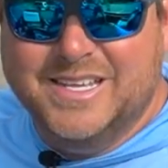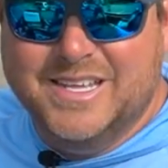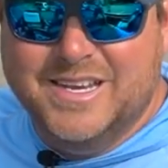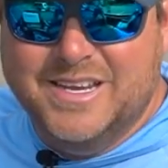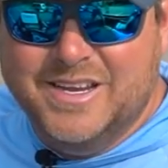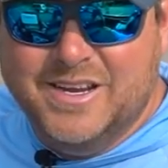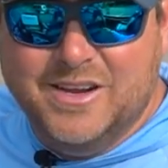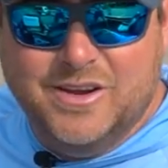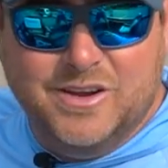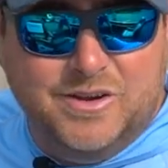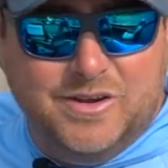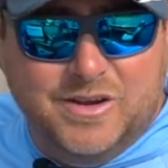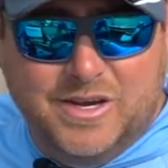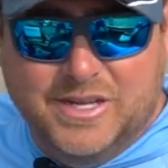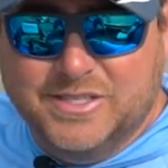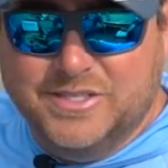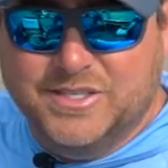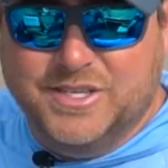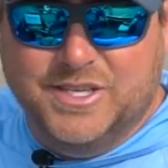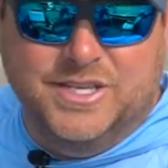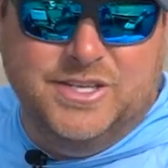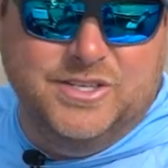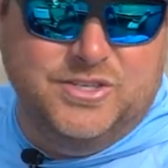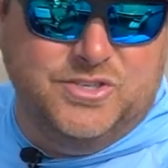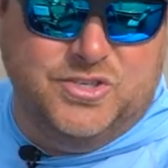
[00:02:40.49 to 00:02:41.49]
in here
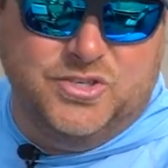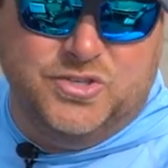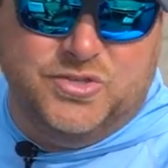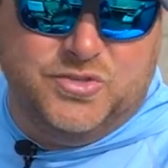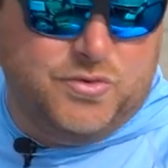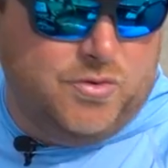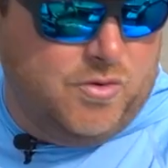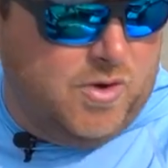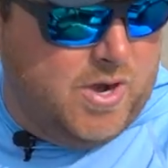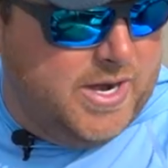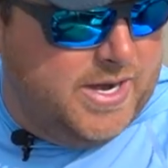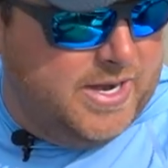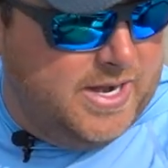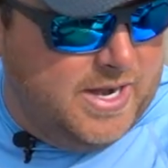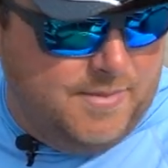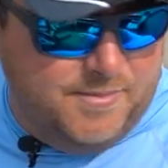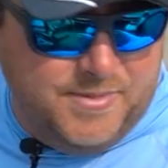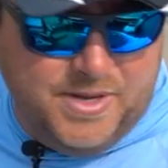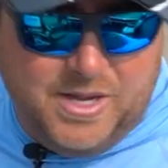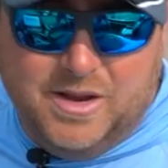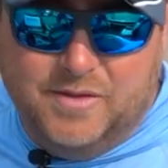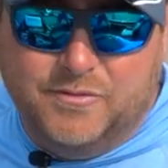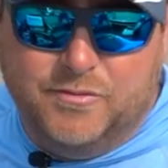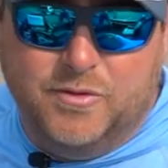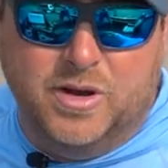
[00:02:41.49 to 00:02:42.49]
is just great.
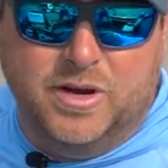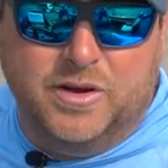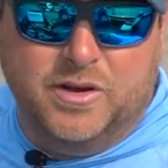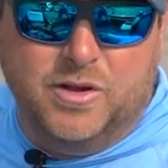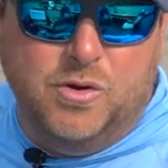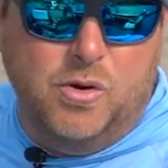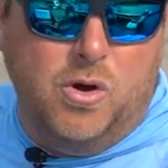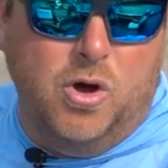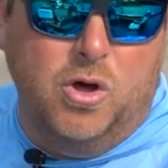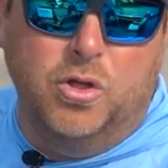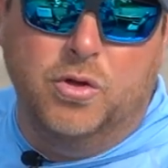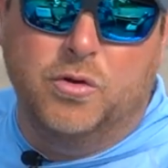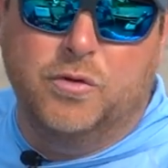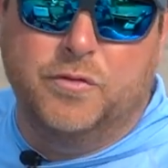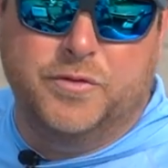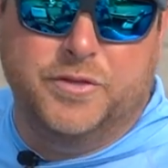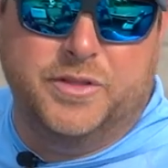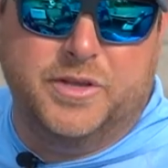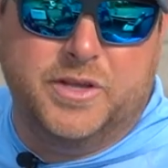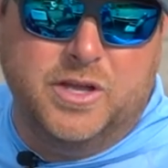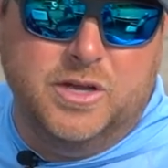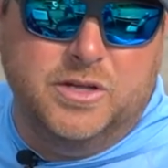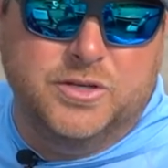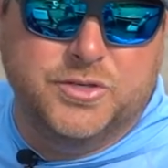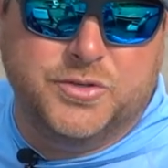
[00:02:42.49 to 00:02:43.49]
I go all over the
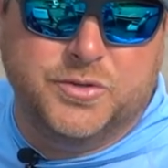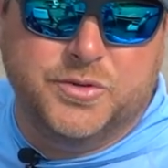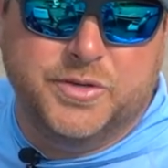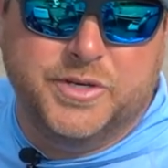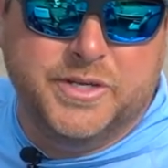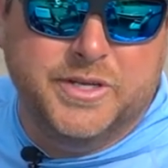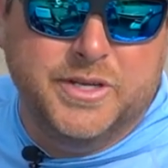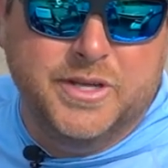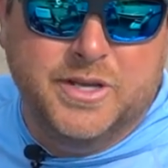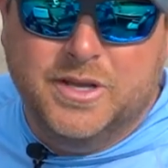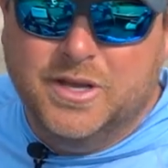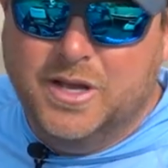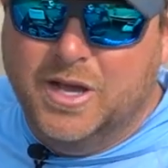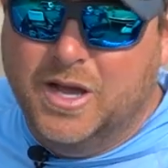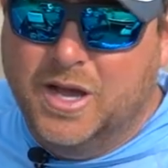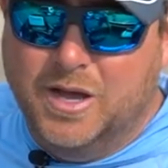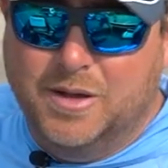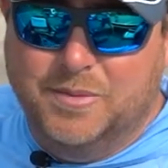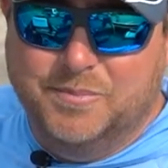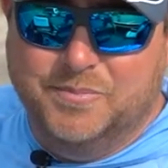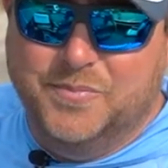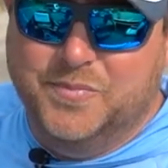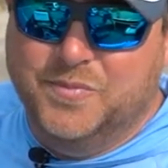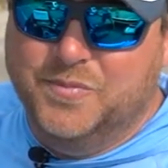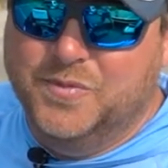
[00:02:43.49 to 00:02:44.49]
country.
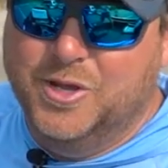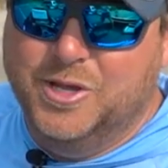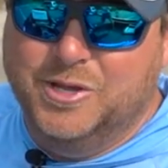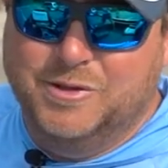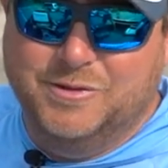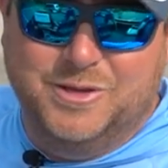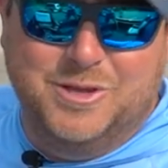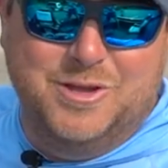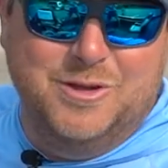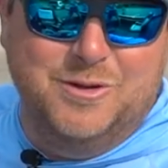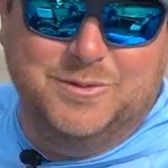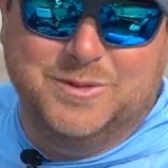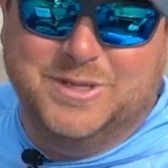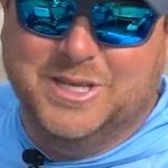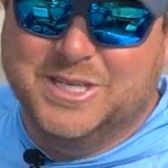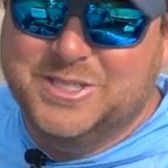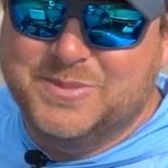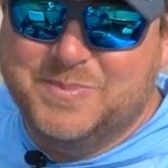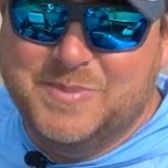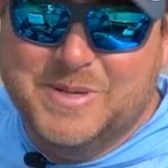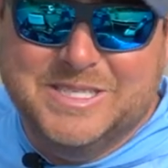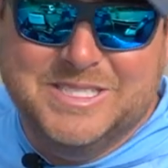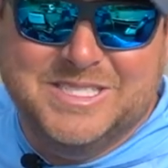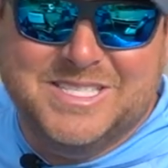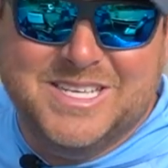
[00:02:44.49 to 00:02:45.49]
I
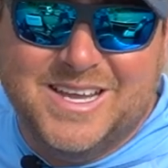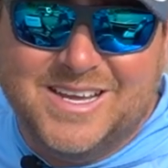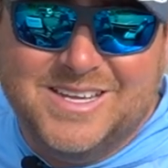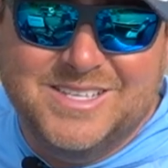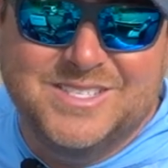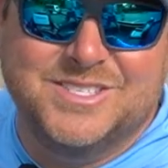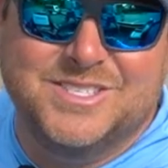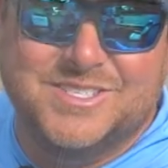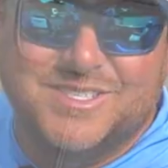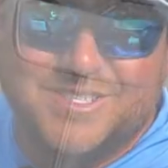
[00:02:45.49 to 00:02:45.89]
spend tons